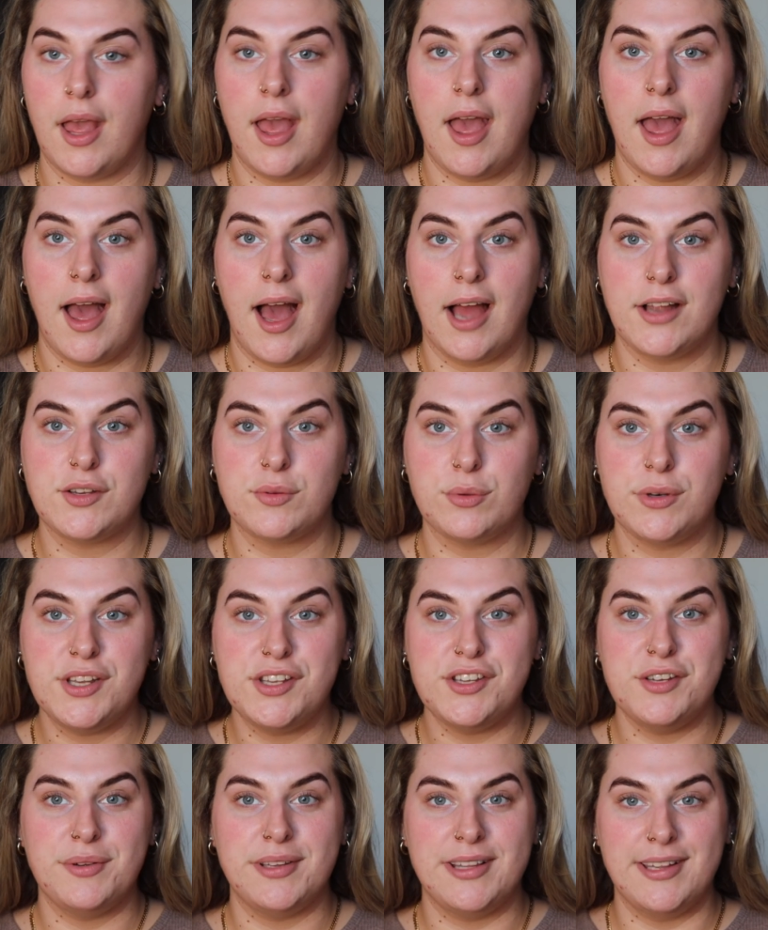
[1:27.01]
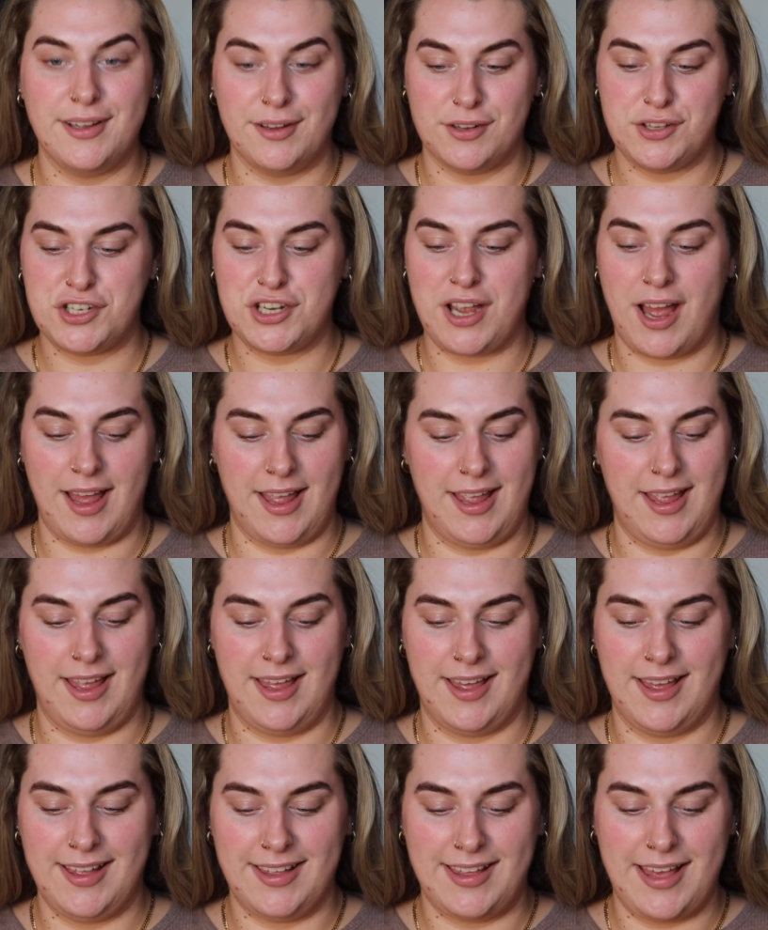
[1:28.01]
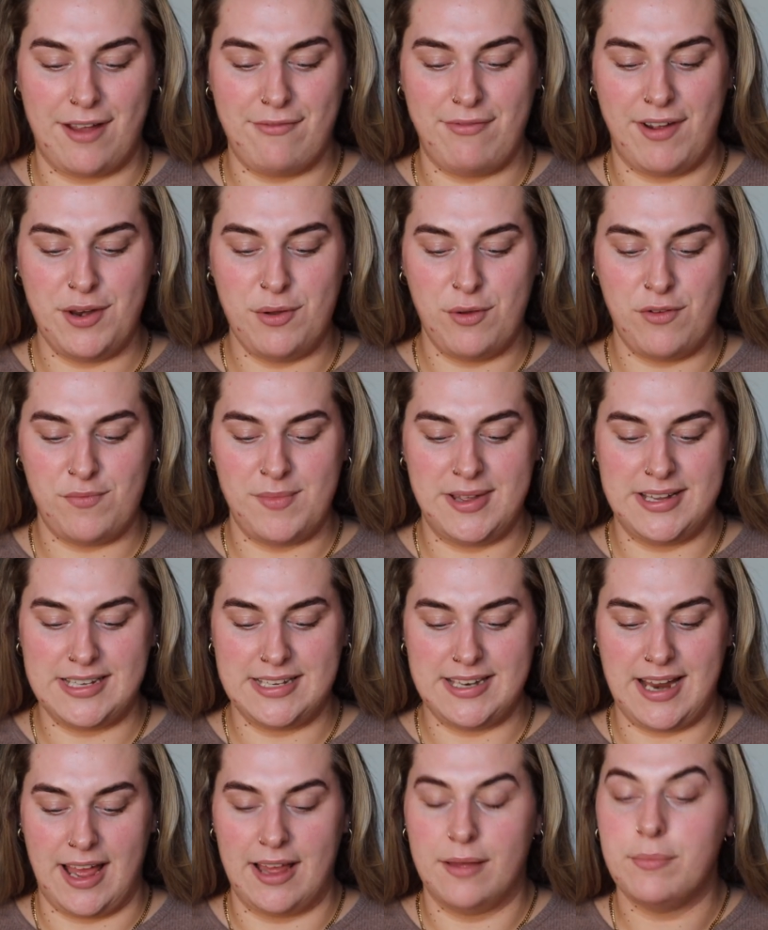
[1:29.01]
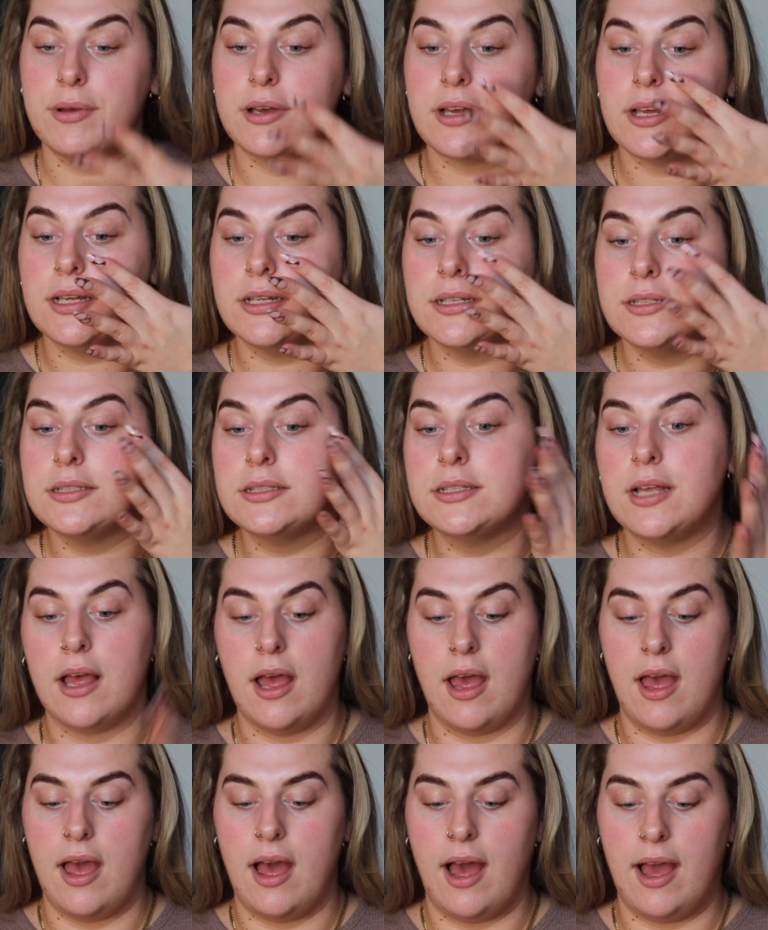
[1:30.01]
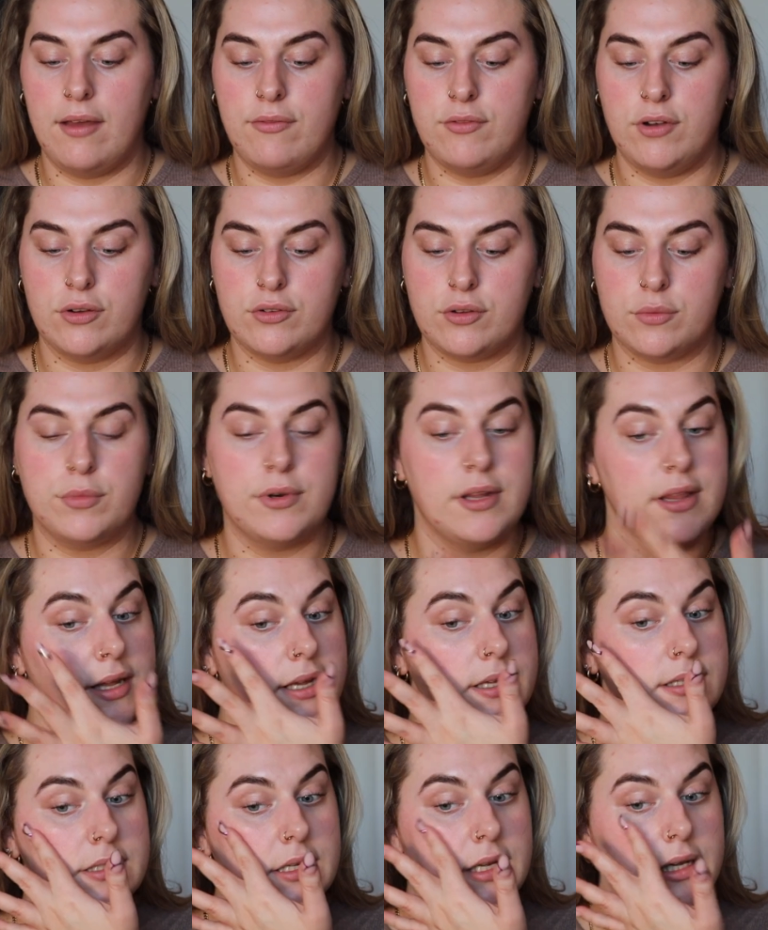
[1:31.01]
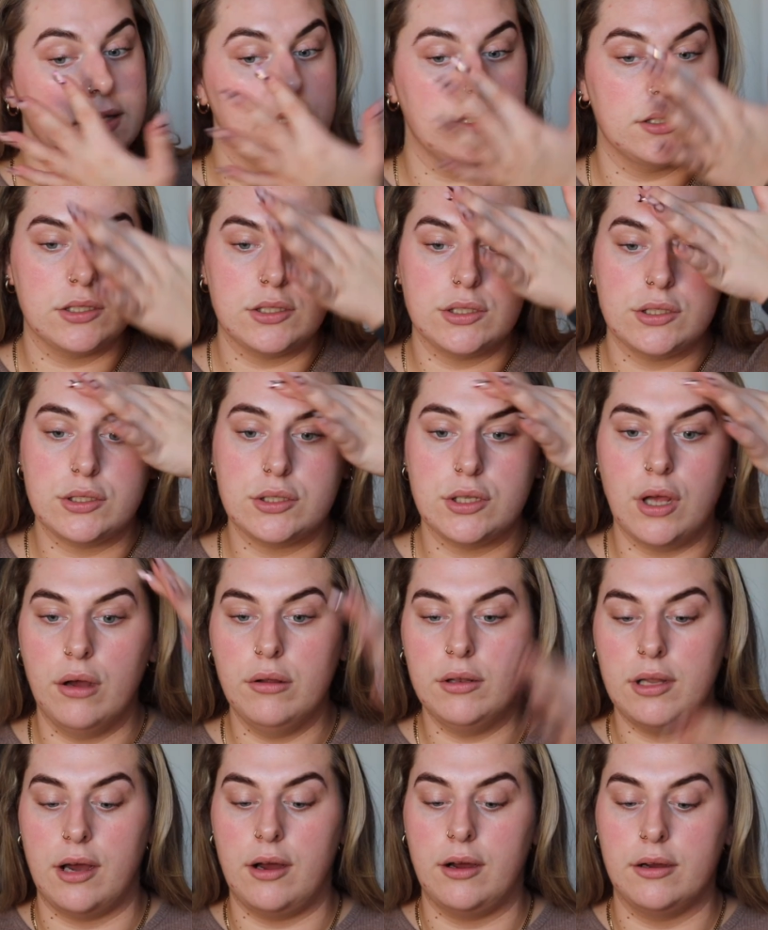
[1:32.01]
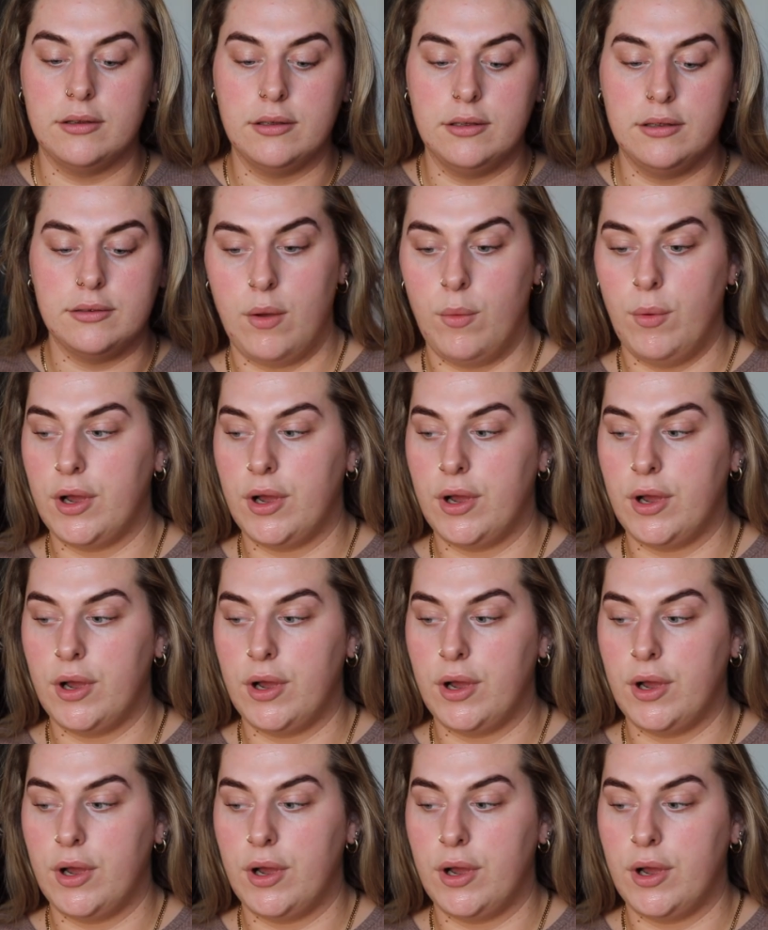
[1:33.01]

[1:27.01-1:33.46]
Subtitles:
I just wanted to do a little chatty get ready with me today because I've not done one of these in so long.